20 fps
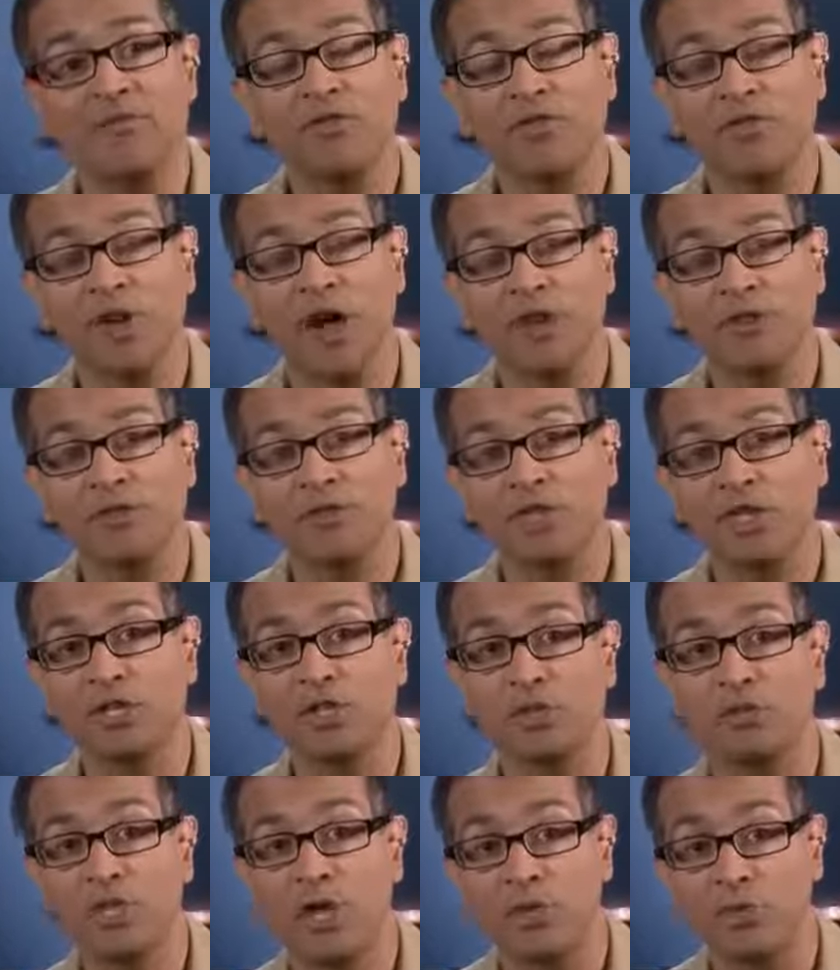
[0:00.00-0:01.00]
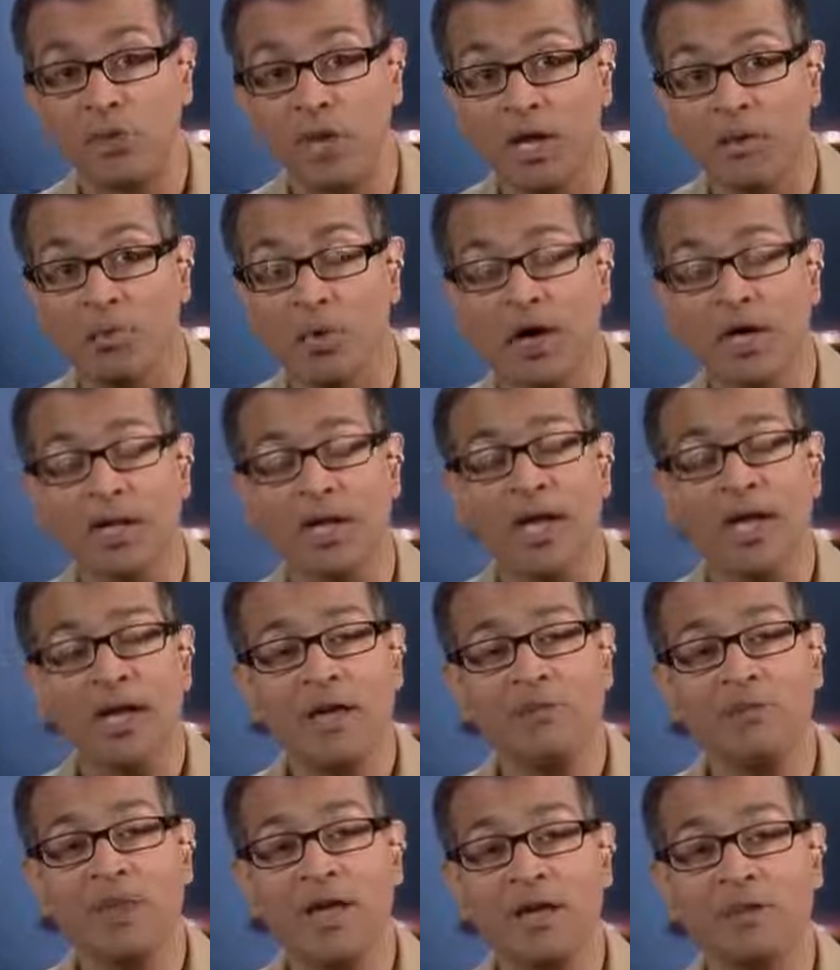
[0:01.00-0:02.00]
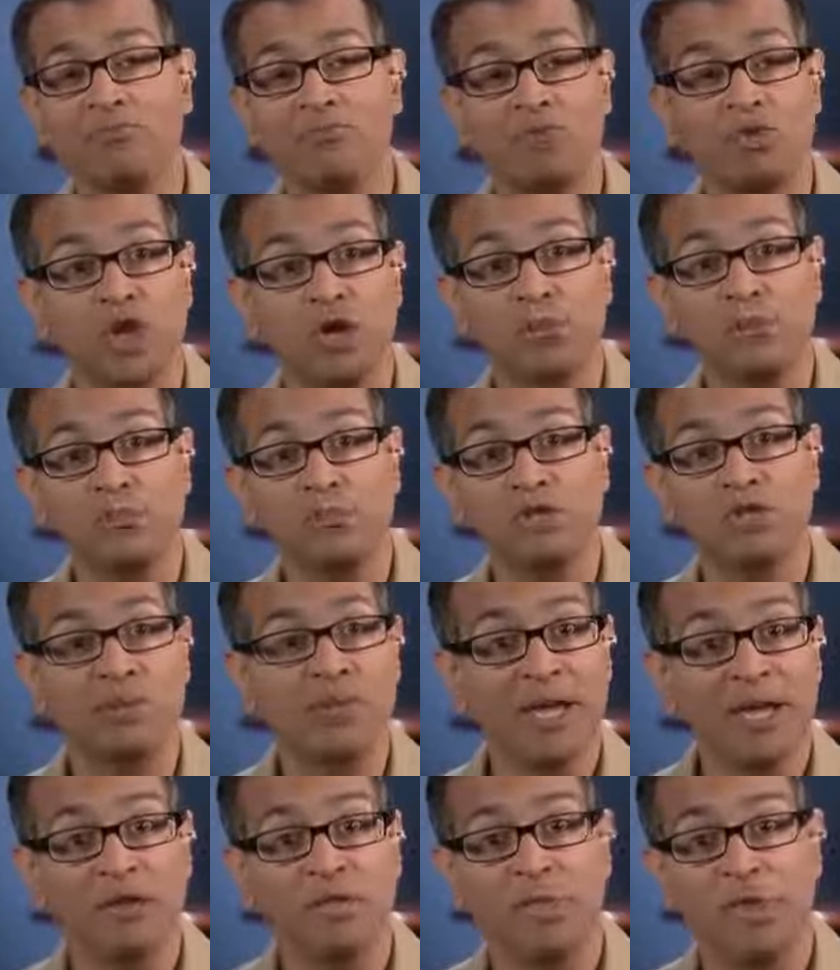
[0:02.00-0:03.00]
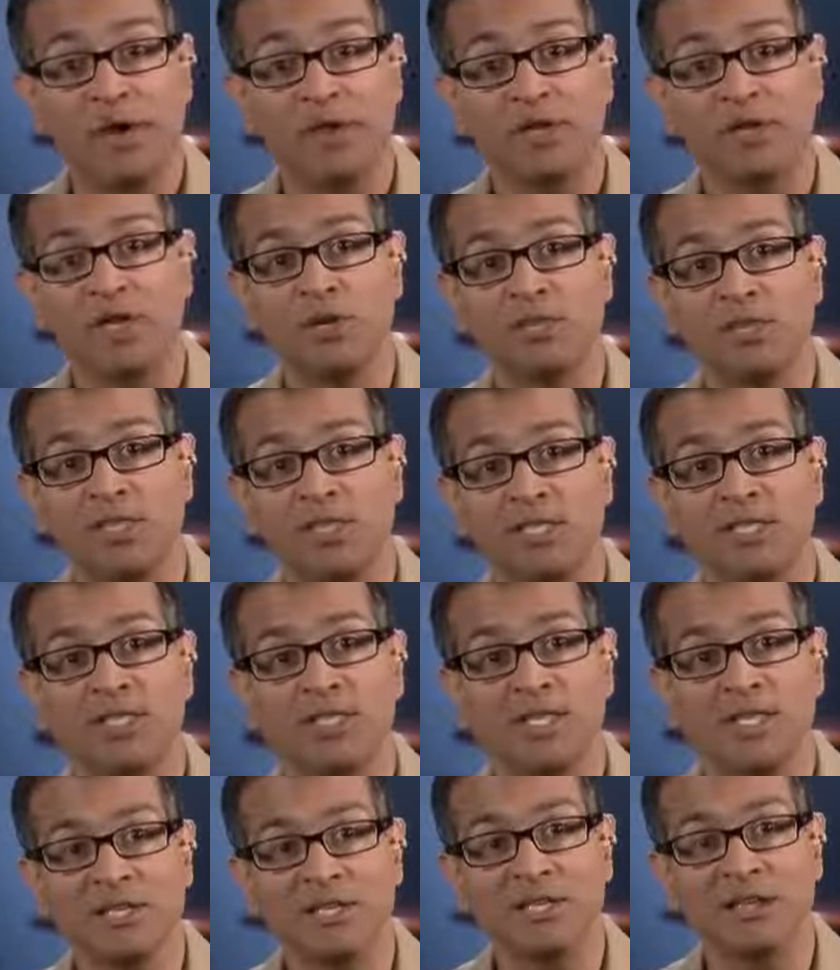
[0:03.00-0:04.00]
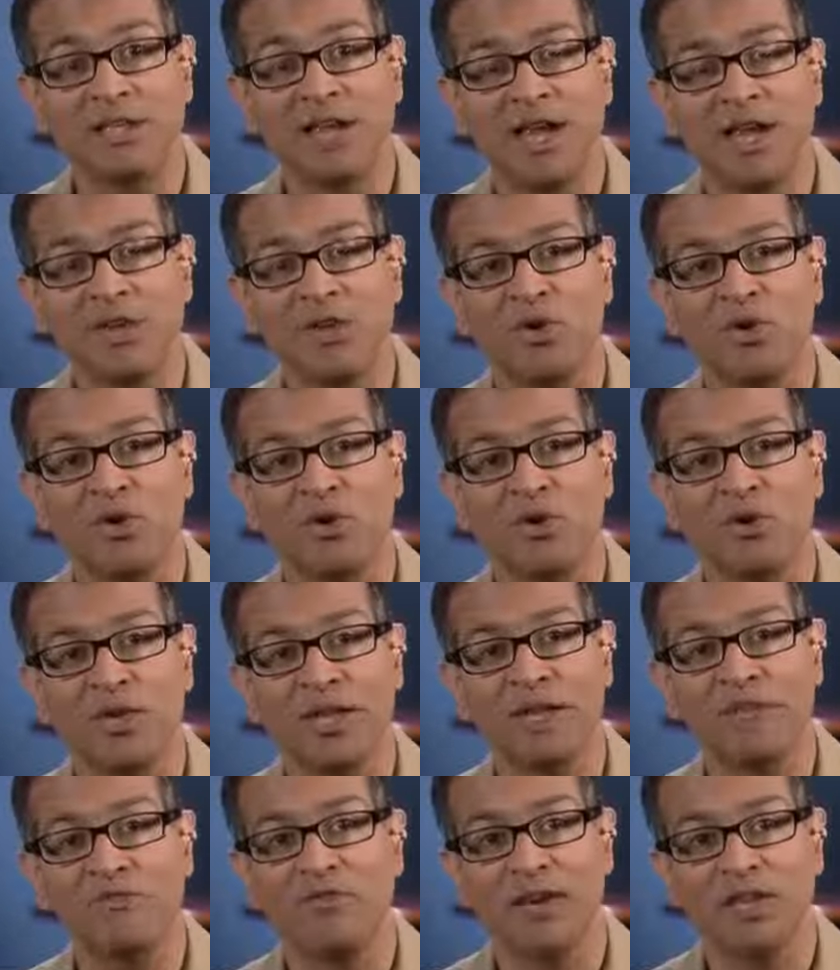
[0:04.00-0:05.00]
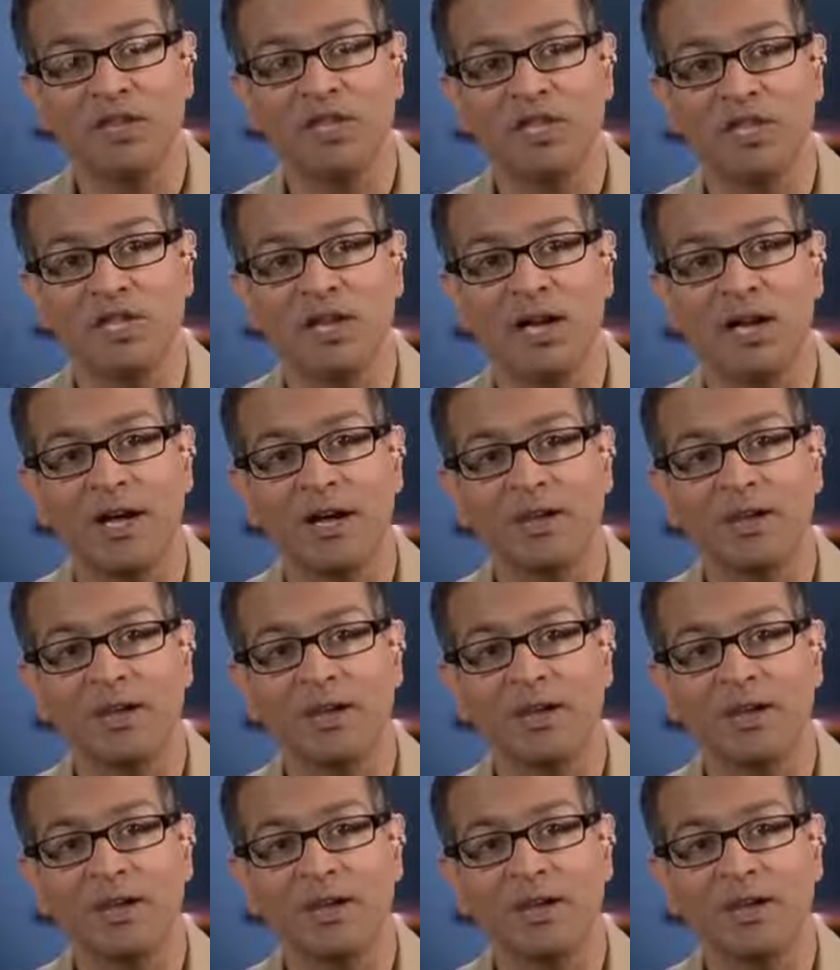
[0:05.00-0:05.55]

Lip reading: If your doctor says you don't need one, then don't demand one. Don't insist that your infection